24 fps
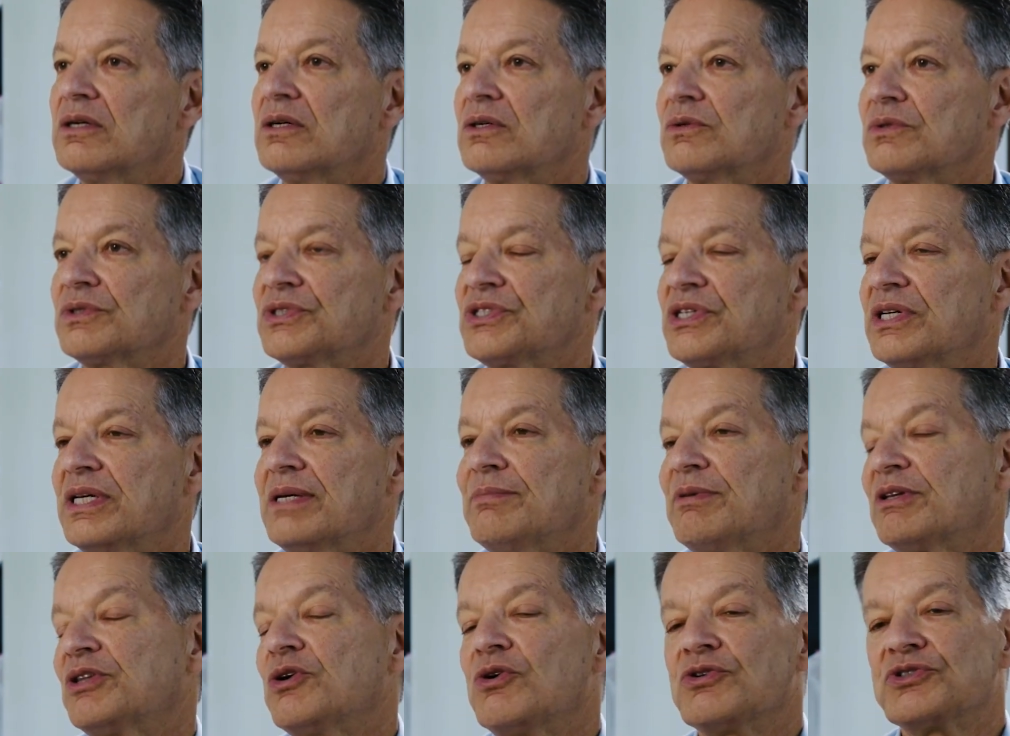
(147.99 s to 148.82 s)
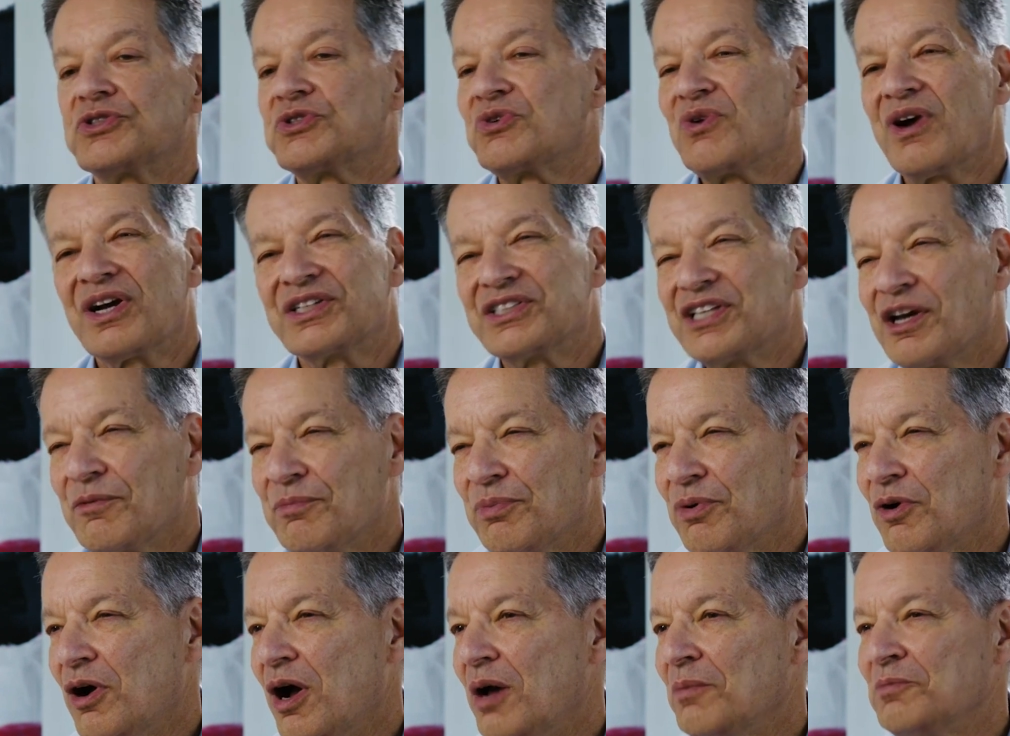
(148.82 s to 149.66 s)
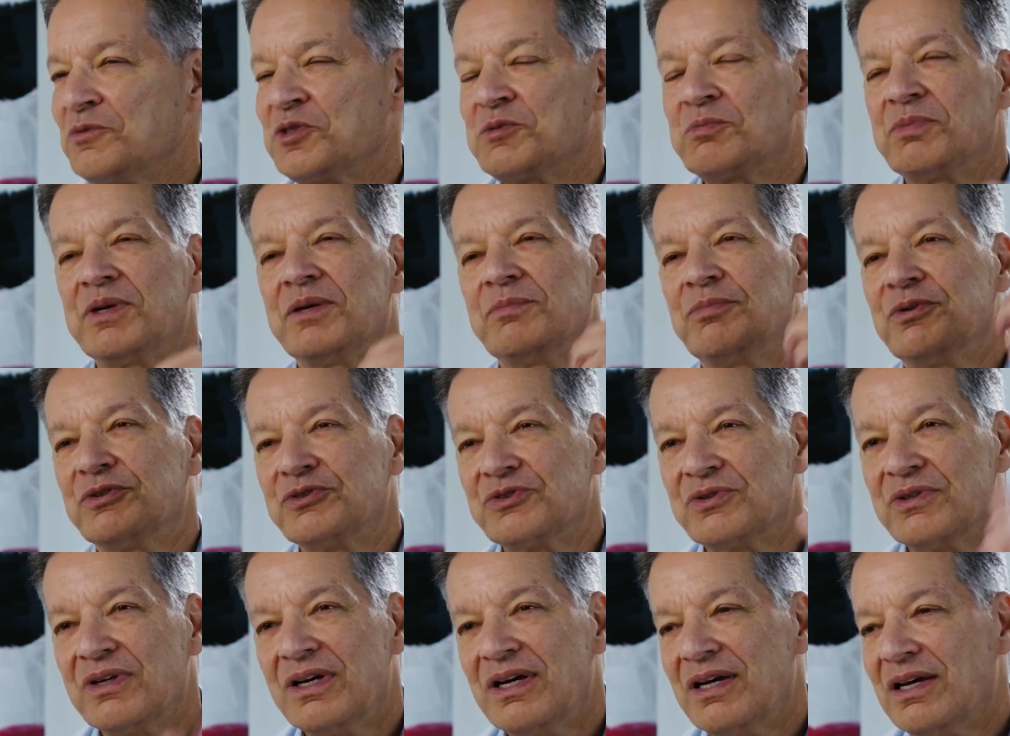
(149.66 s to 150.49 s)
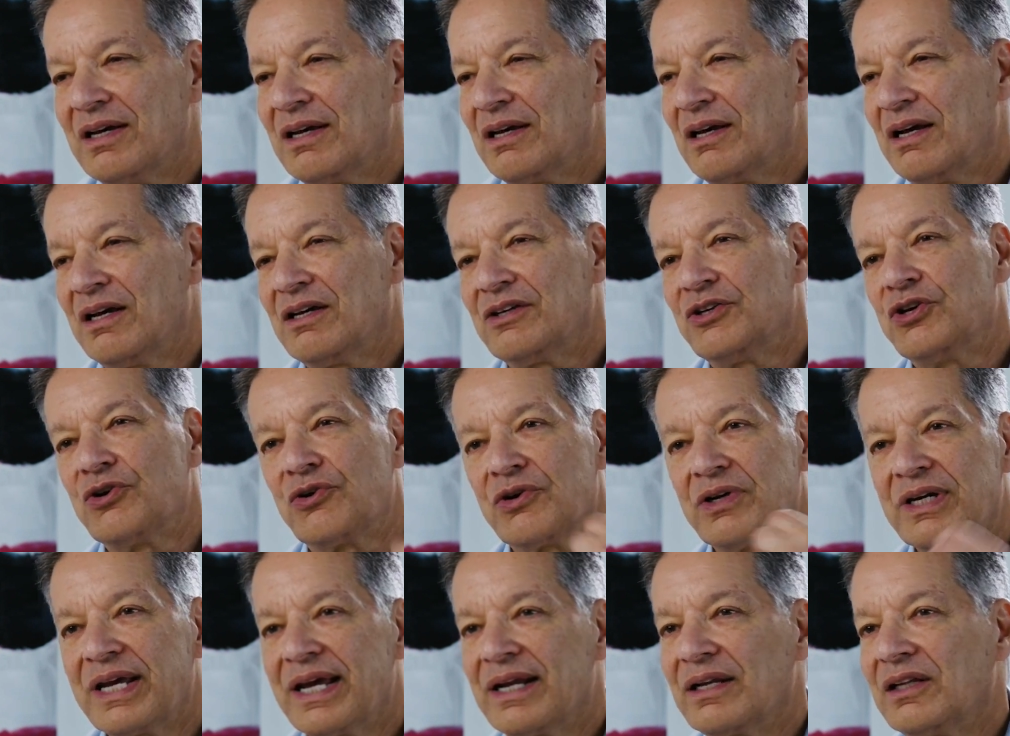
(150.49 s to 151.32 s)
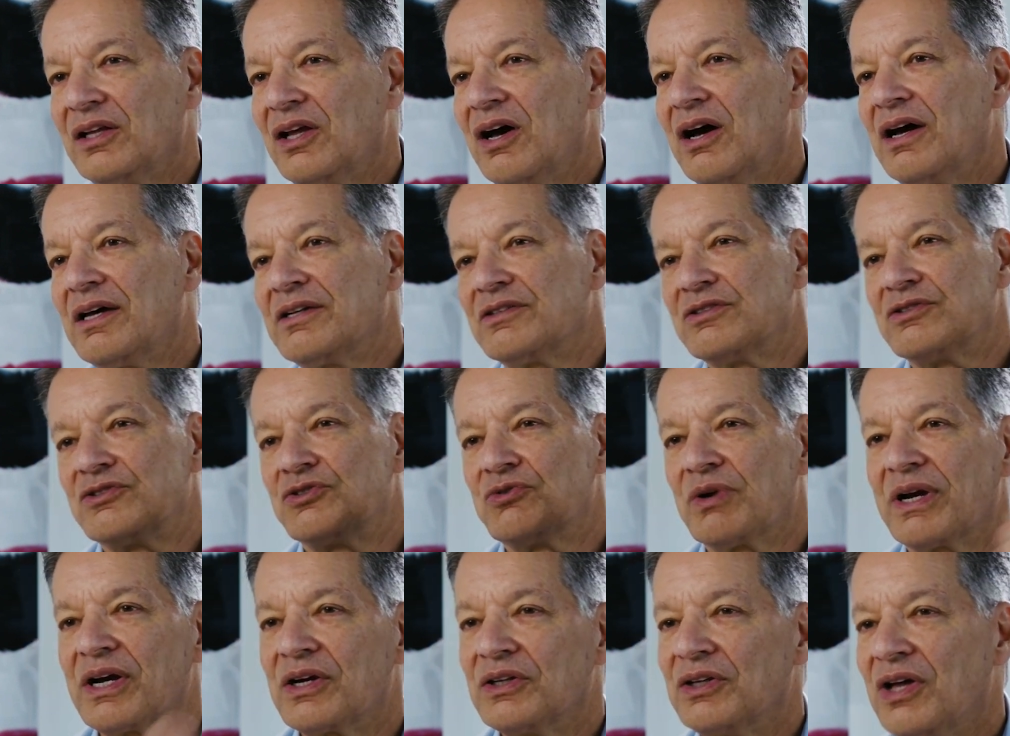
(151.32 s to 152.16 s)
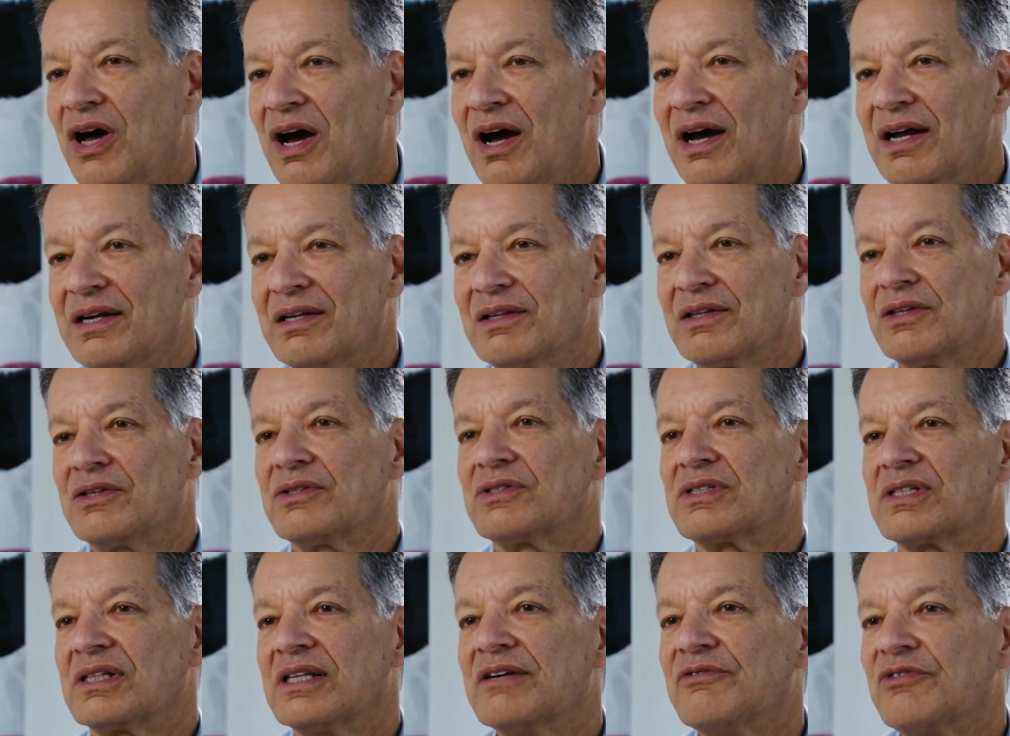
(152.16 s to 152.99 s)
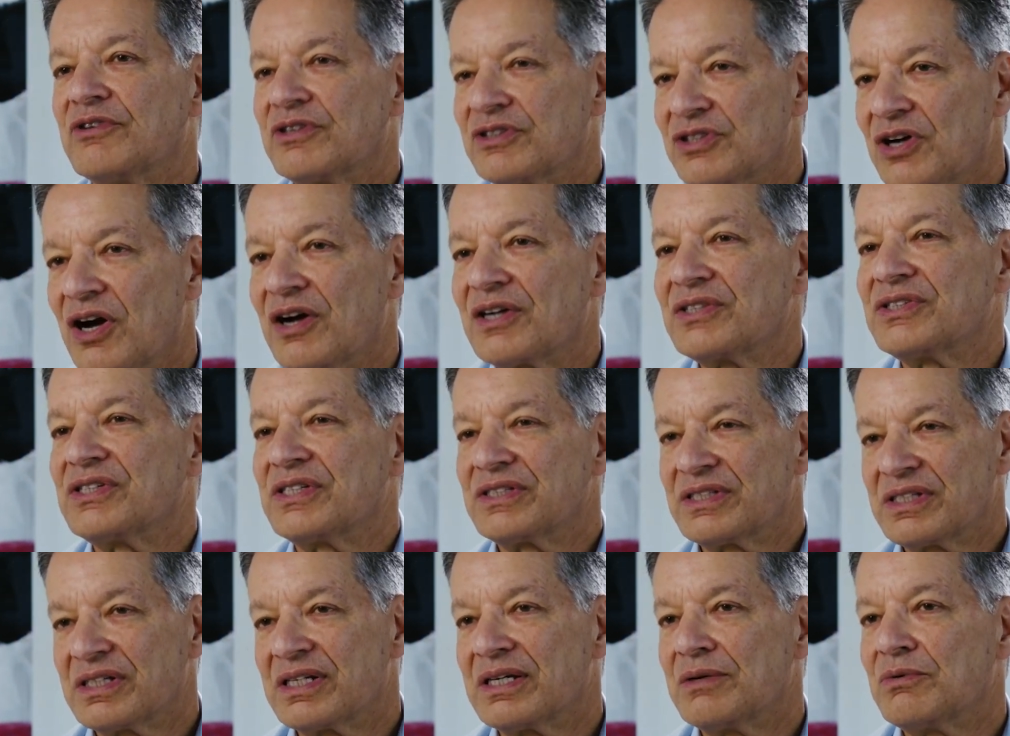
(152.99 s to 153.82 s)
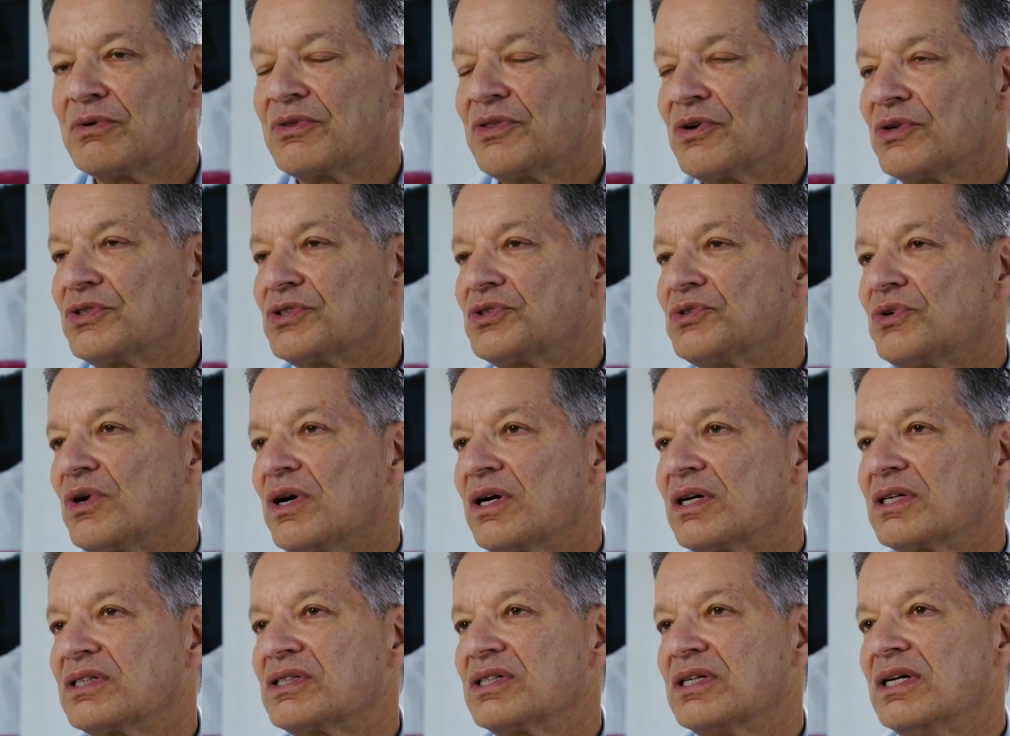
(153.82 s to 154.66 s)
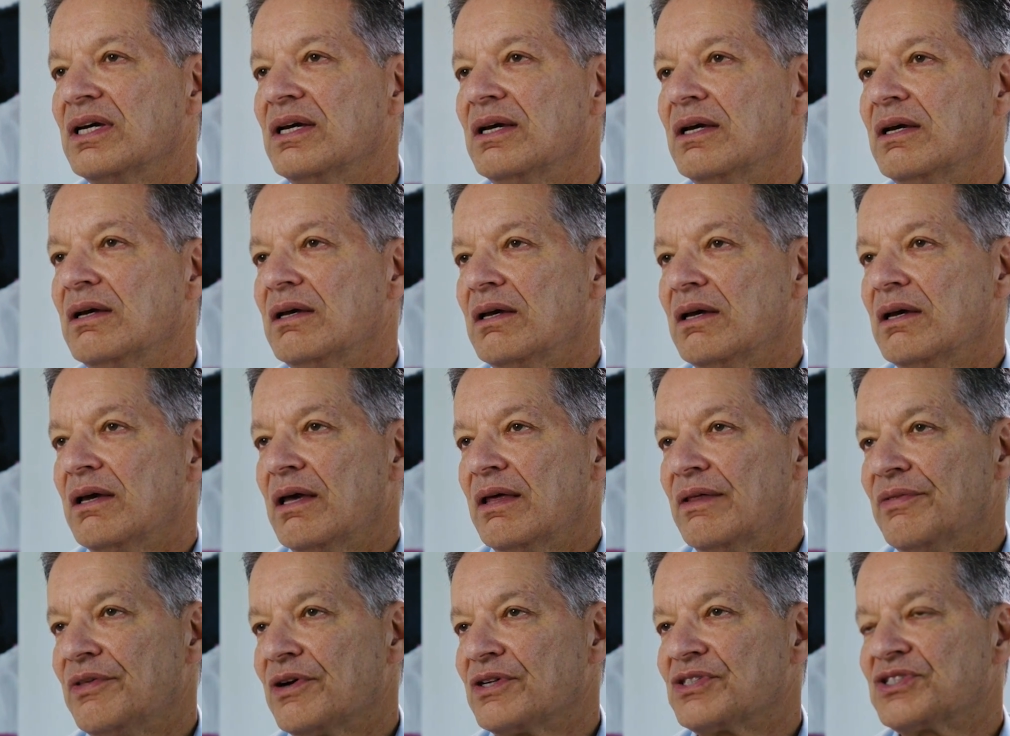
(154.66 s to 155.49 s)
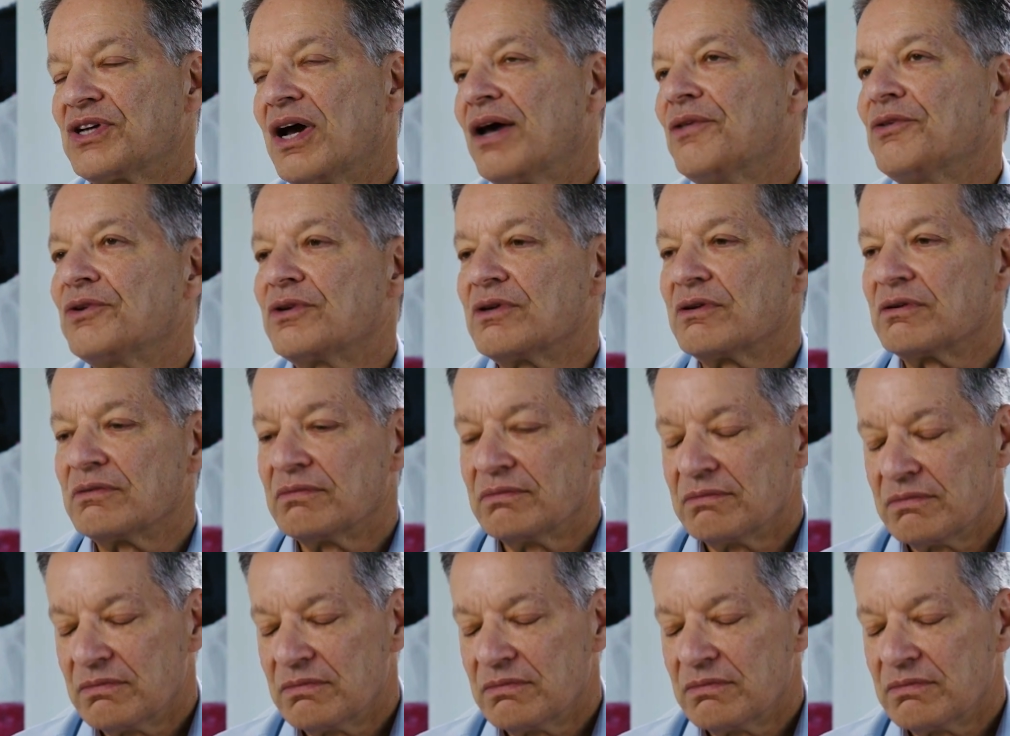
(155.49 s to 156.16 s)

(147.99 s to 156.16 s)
We'll see. But those drugs have problems. People urinate a lot and drink a lot, and there's liver toxicity with those drugs. There's a